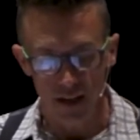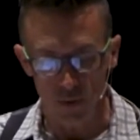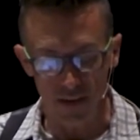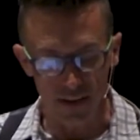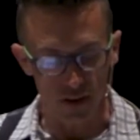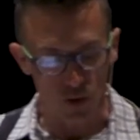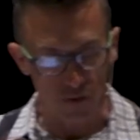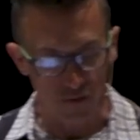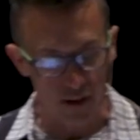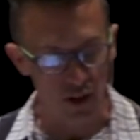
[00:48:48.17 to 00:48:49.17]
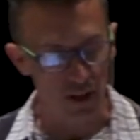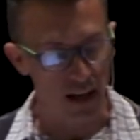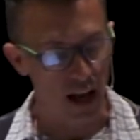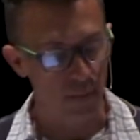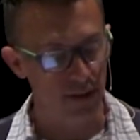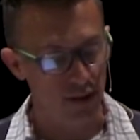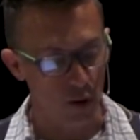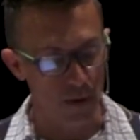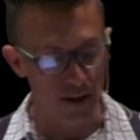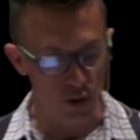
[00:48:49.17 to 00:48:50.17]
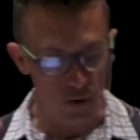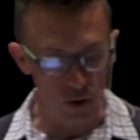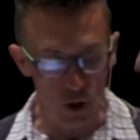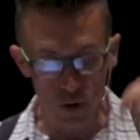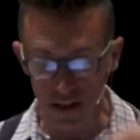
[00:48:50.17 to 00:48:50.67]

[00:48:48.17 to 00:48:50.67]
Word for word: We've got this refreshing that happens, our minds are renewed,